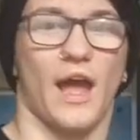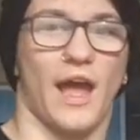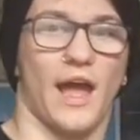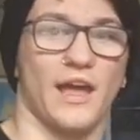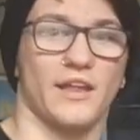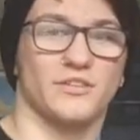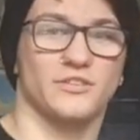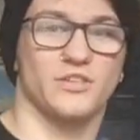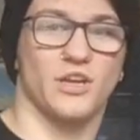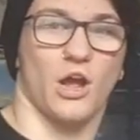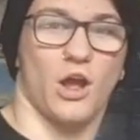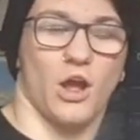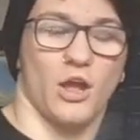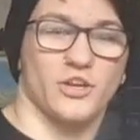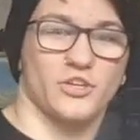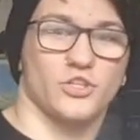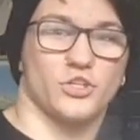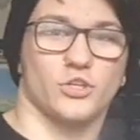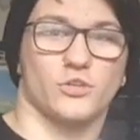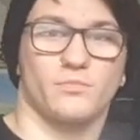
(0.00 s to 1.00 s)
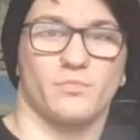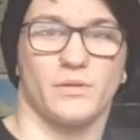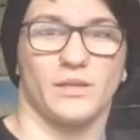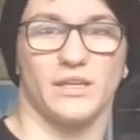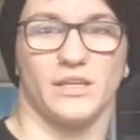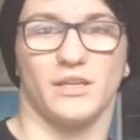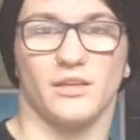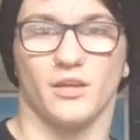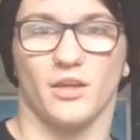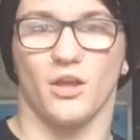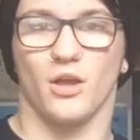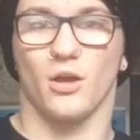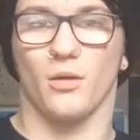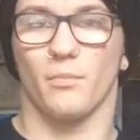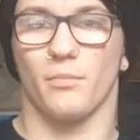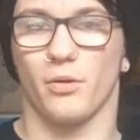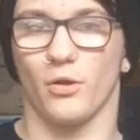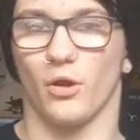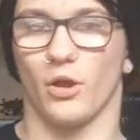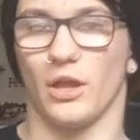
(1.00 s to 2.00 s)
and I should be
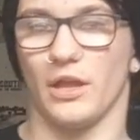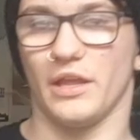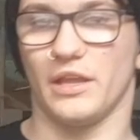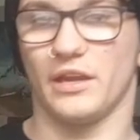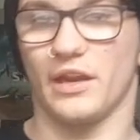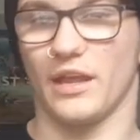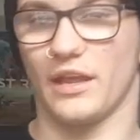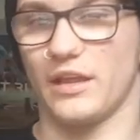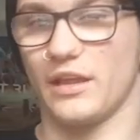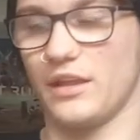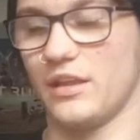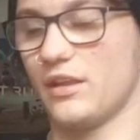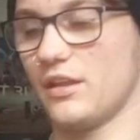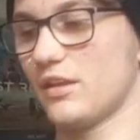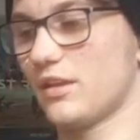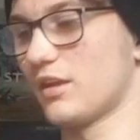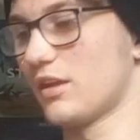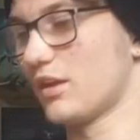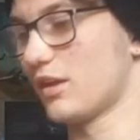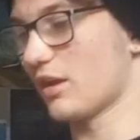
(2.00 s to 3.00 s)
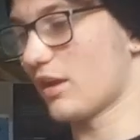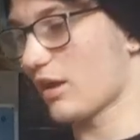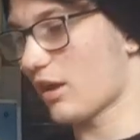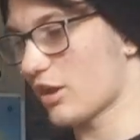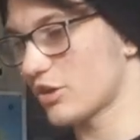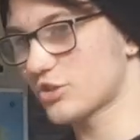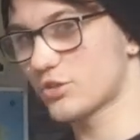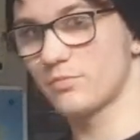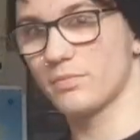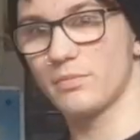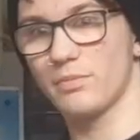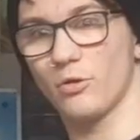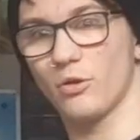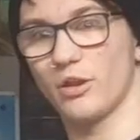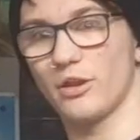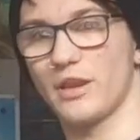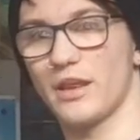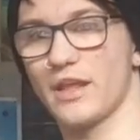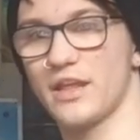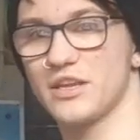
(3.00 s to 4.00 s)
put in
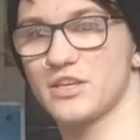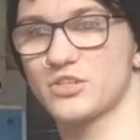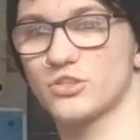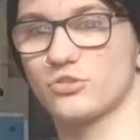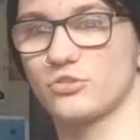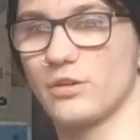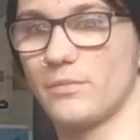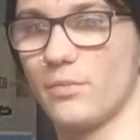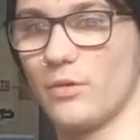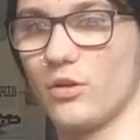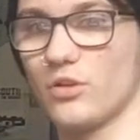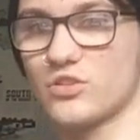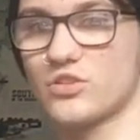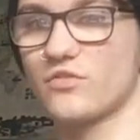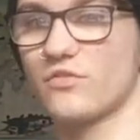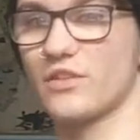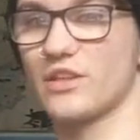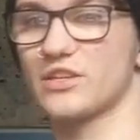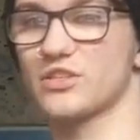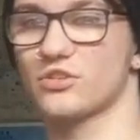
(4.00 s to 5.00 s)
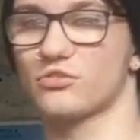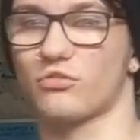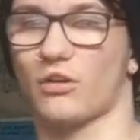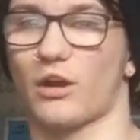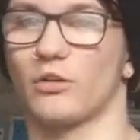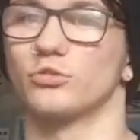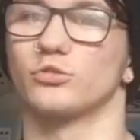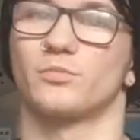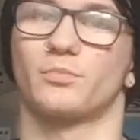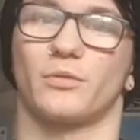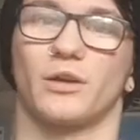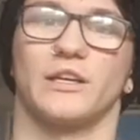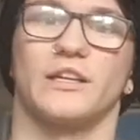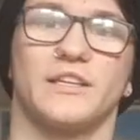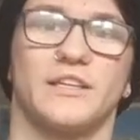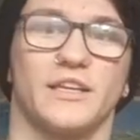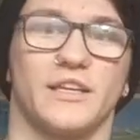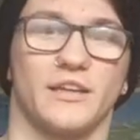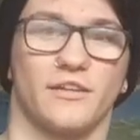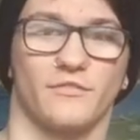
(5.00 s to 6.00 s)
the history books for this
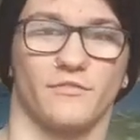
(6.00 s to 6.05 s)
groundbreaking